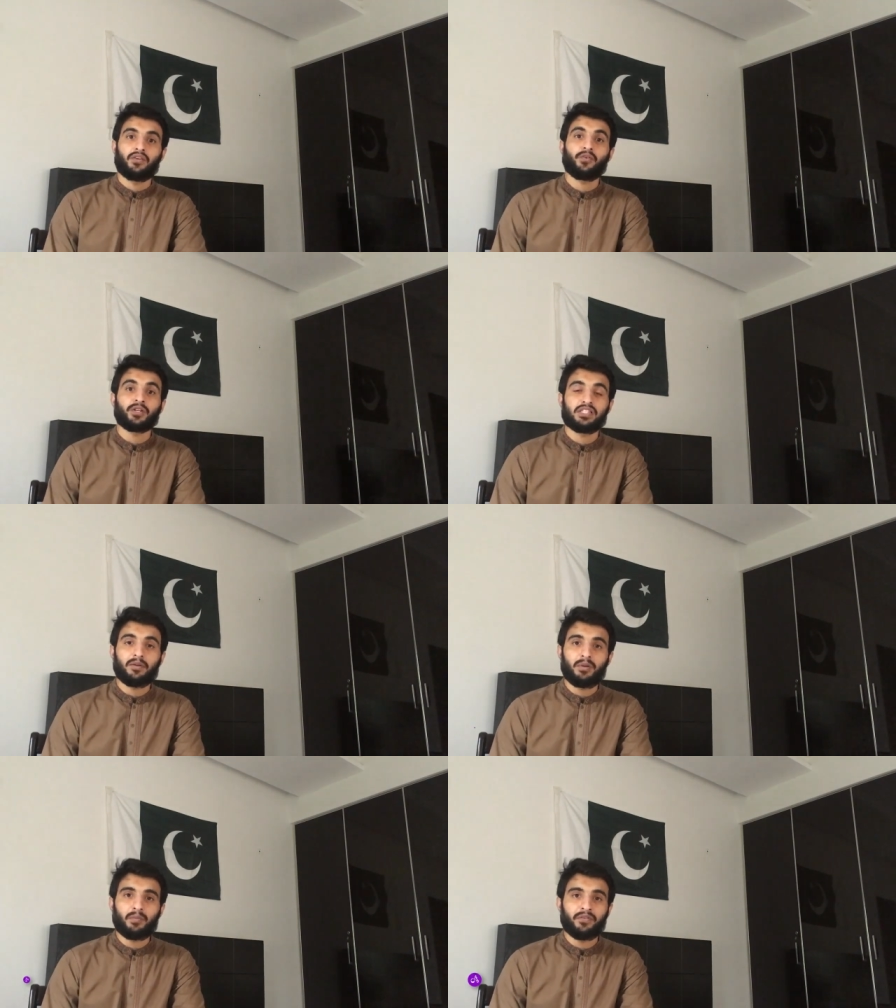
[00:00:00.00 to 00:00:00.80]
For
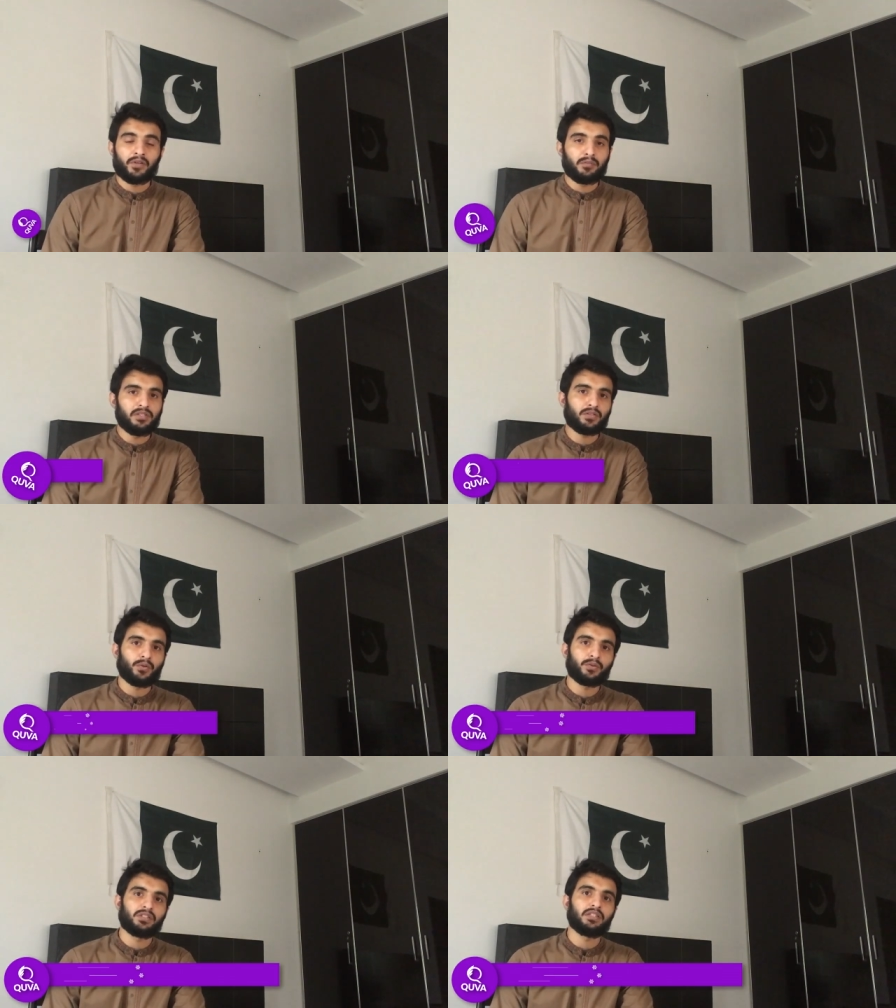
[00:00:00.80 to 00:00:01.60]
example, my verbal
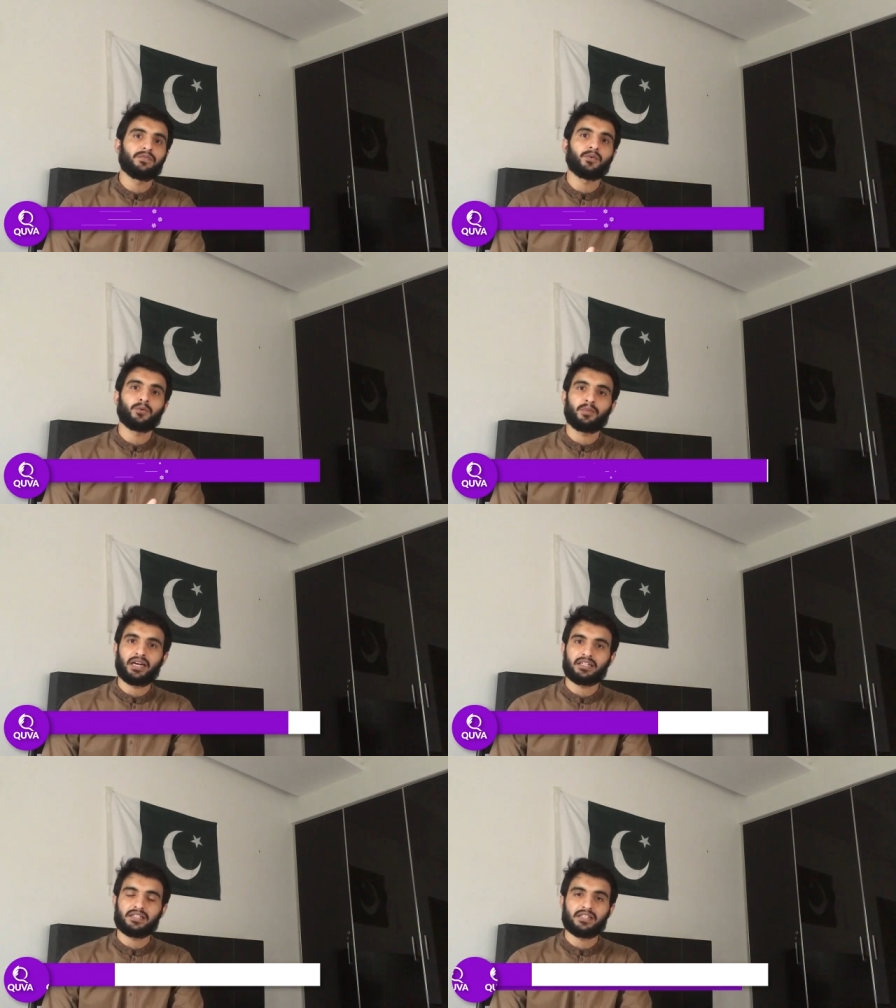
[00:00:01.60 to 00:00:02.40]
scores in the 4
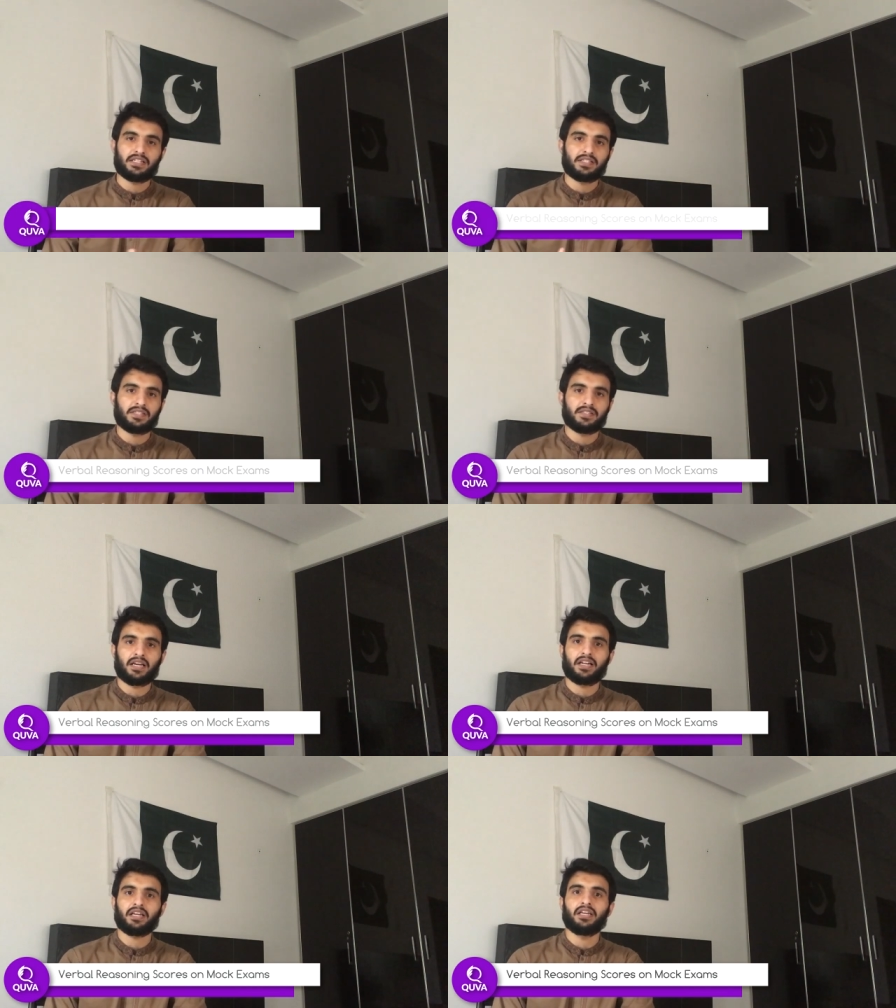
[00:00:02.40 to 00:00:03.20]
practice tests
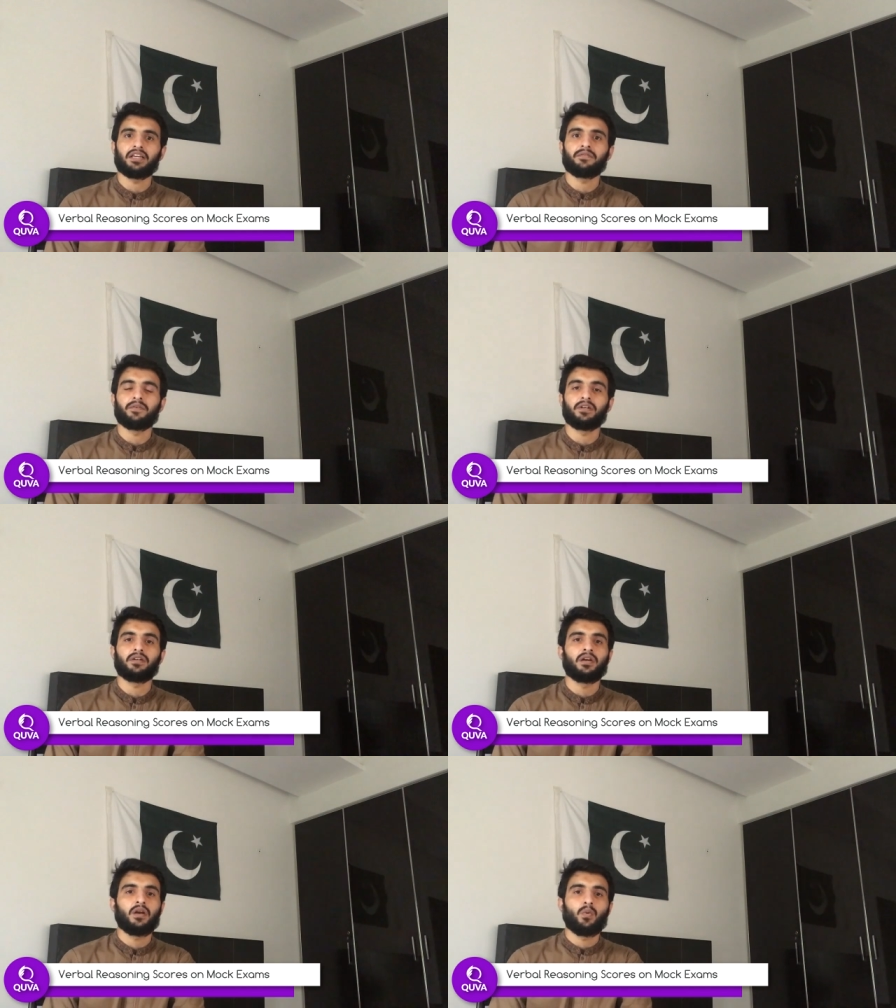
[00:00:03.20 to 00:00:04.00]
that I gave
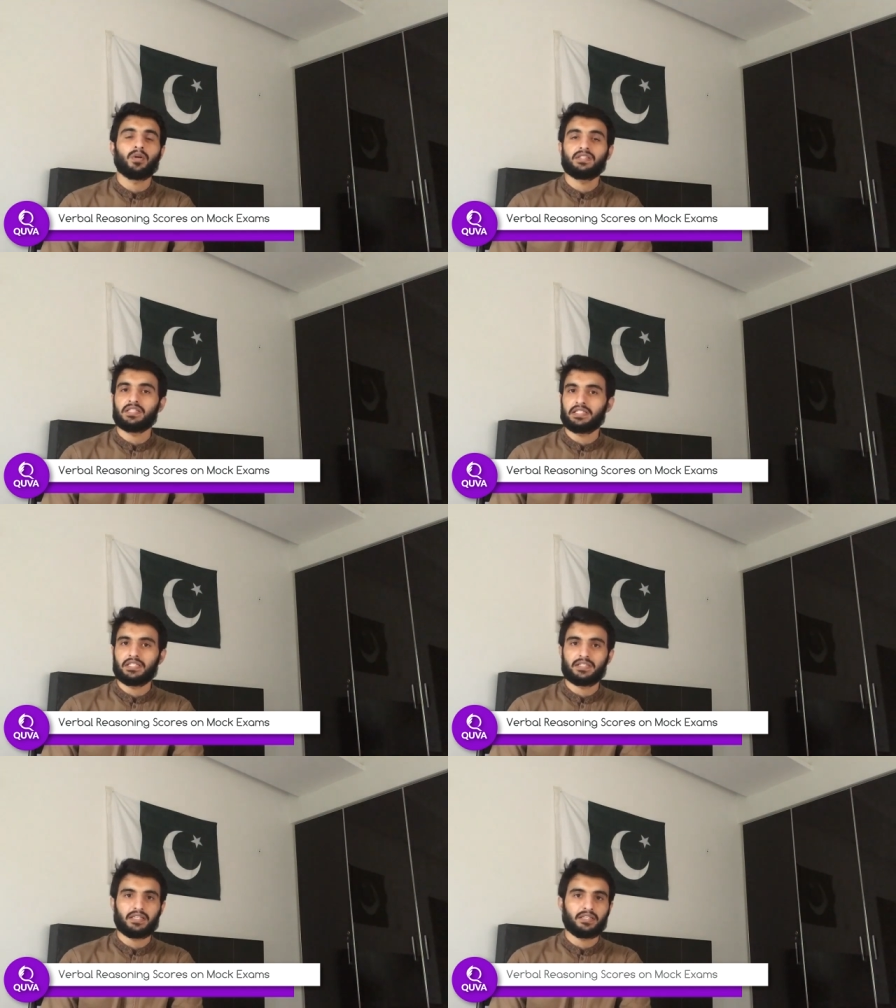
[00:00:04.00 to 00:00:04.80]
were
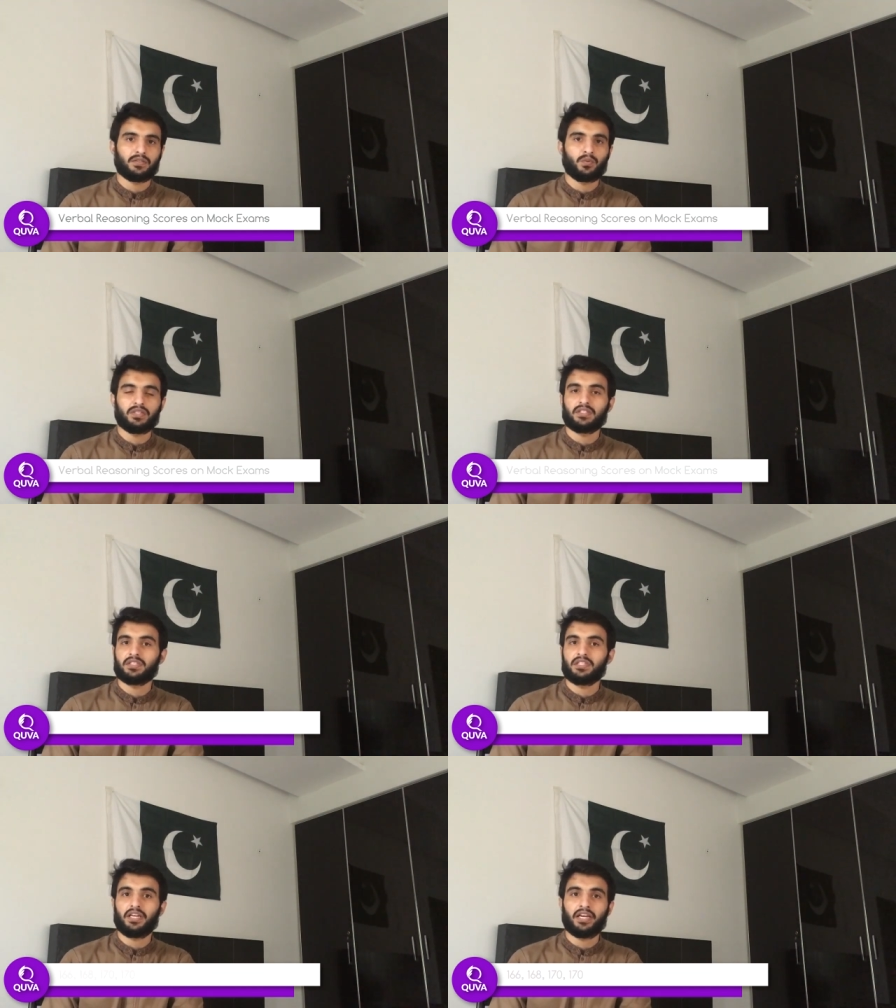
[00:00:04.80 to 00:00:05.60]
166,
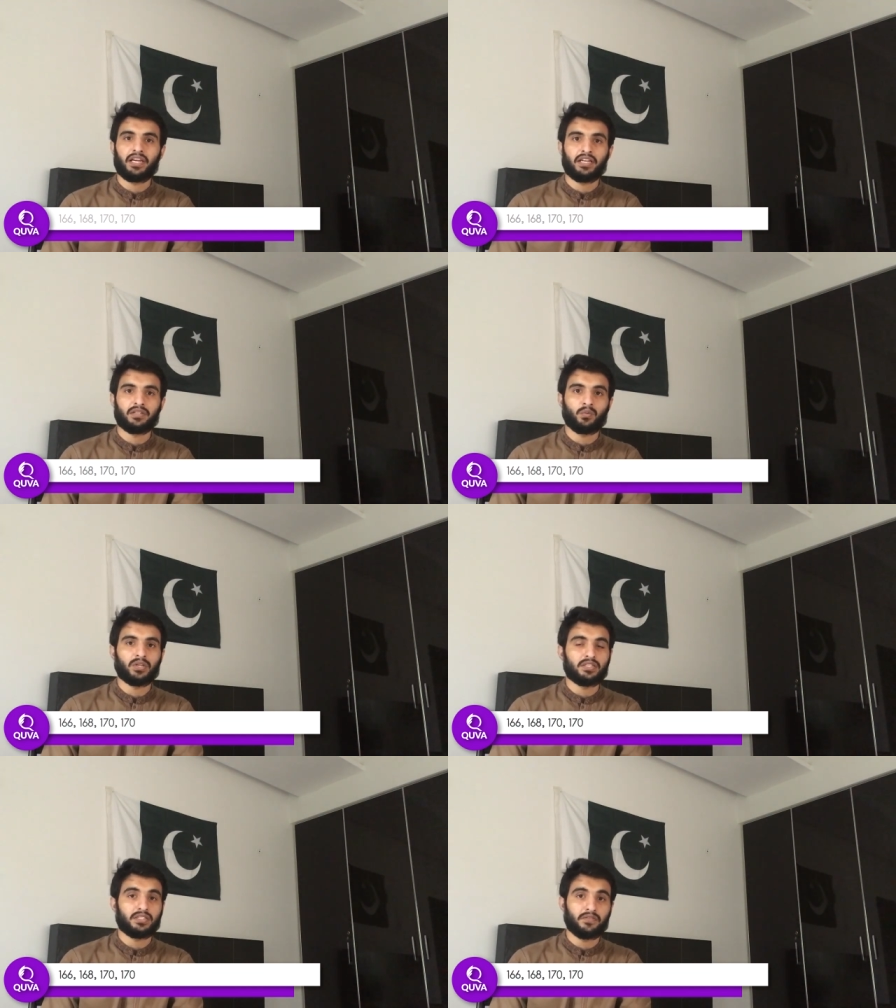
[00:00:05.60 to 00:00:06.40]
168,
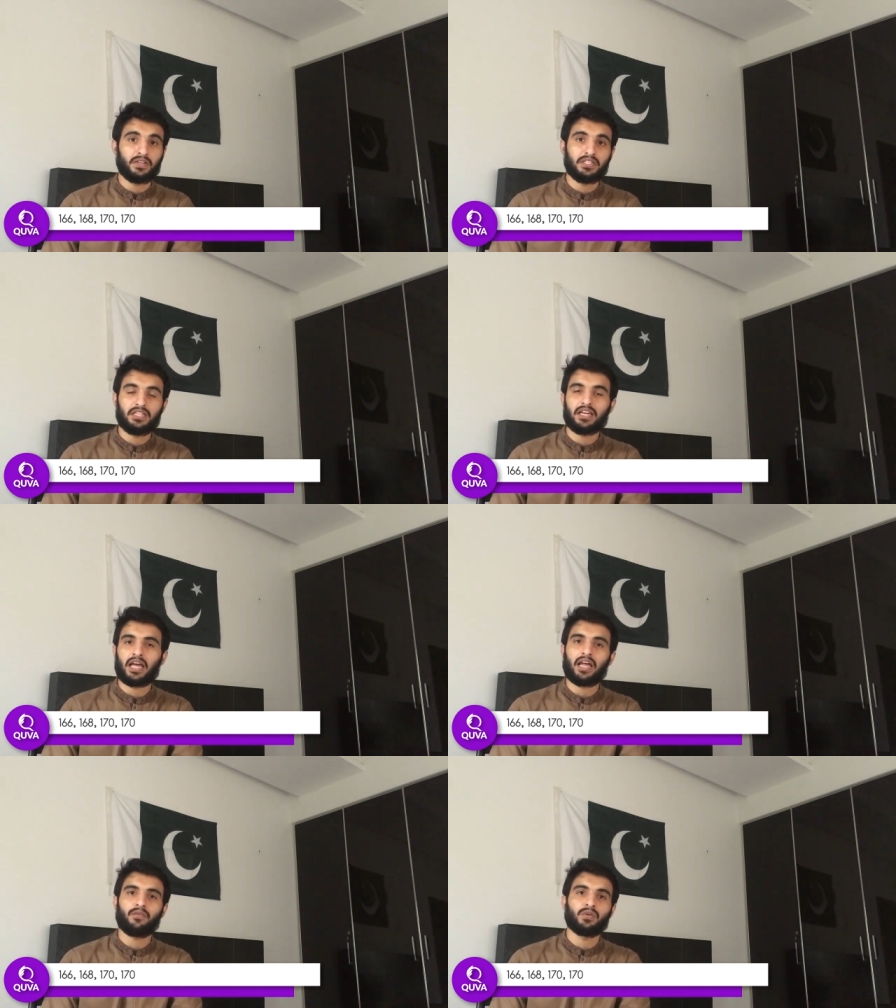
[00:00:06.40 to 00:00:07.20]
170
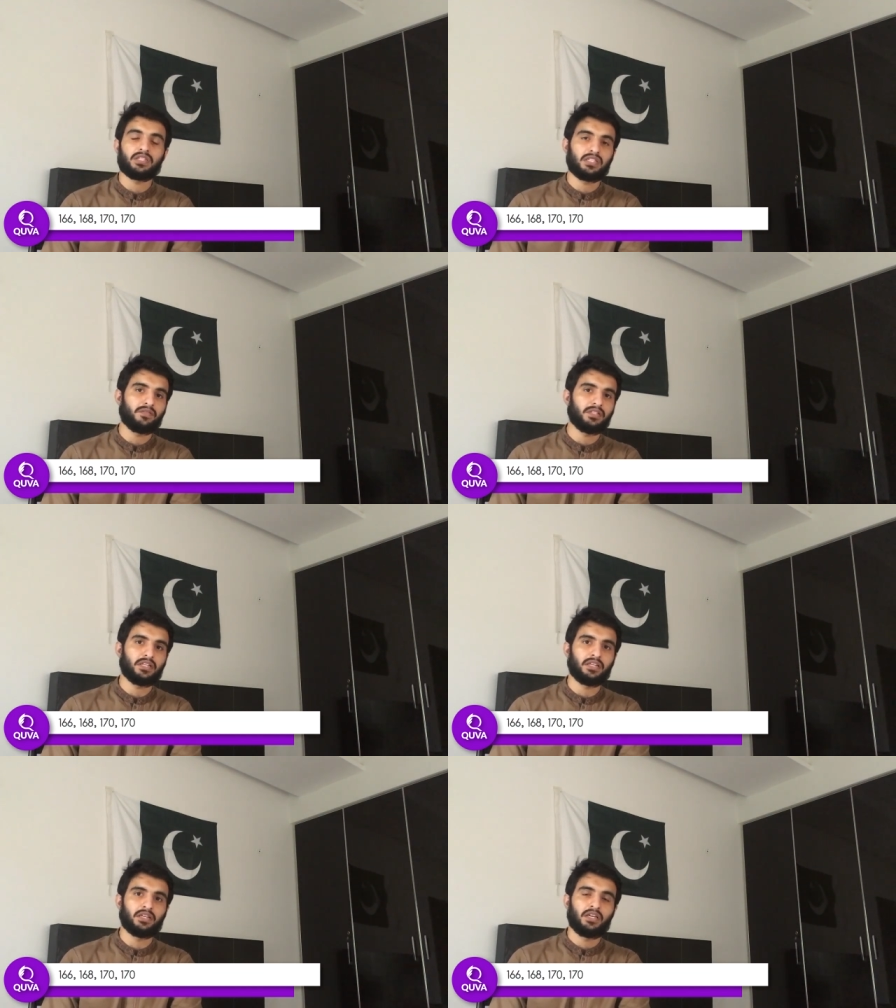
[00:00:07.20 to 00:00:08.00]
and 170.